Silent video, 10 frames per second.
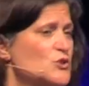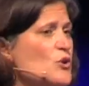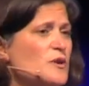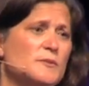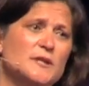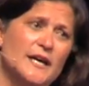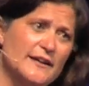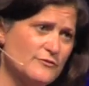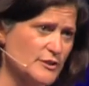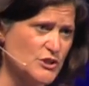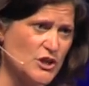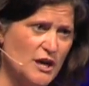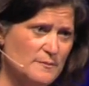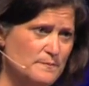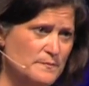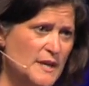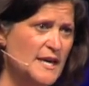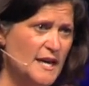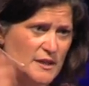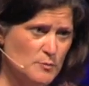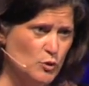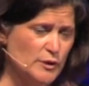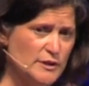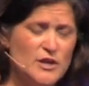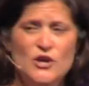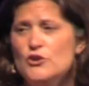You don't apply for a job on the board.